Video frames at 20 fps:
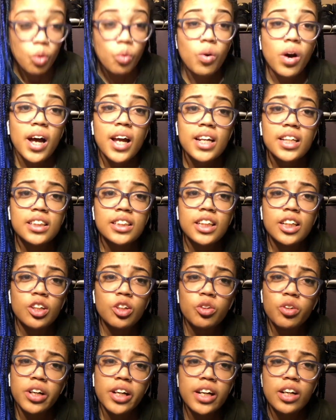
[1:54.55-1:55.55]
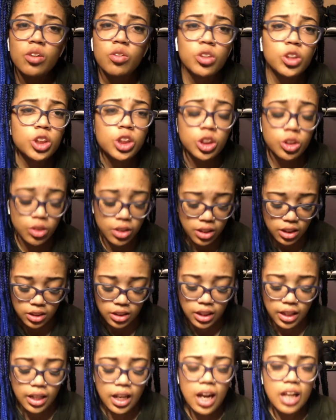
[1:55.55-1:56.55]
Why is there green on the
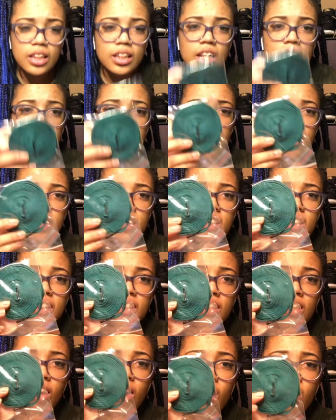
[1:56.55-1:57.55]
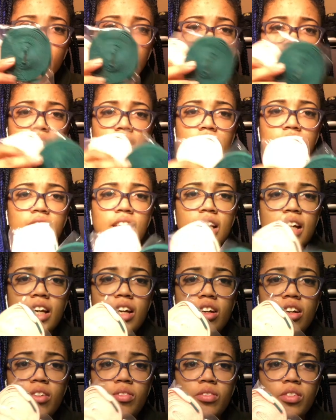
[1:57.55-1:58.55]
strings? Like, I think that this is the ugliest thing they
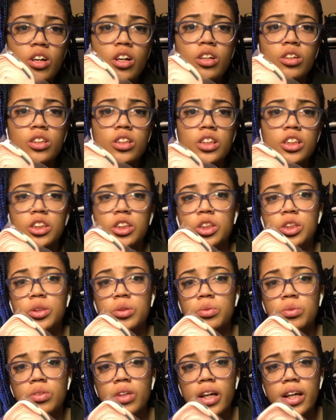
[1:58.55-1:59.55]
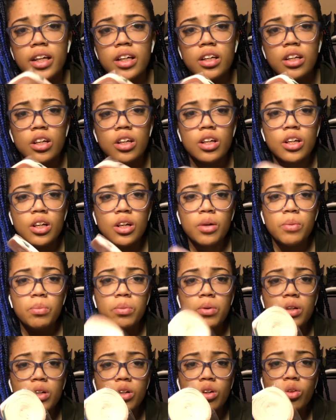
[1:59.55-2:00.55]
could have done to this shoe. Like,
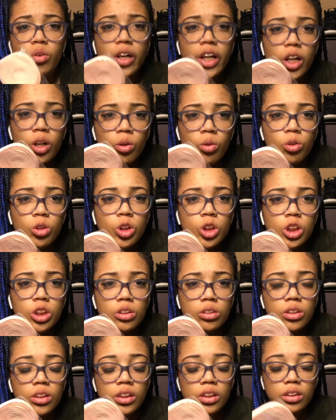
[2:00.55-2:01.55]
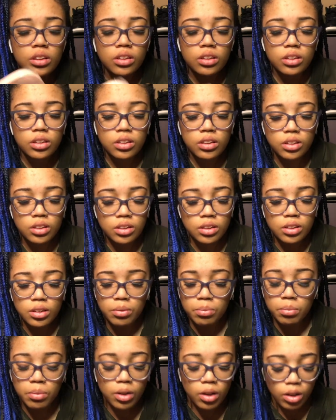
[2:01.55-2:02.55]
put green on the string,
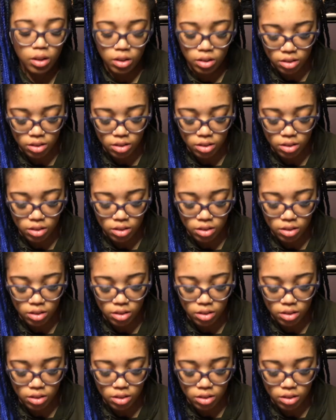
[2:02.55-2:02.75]
bro.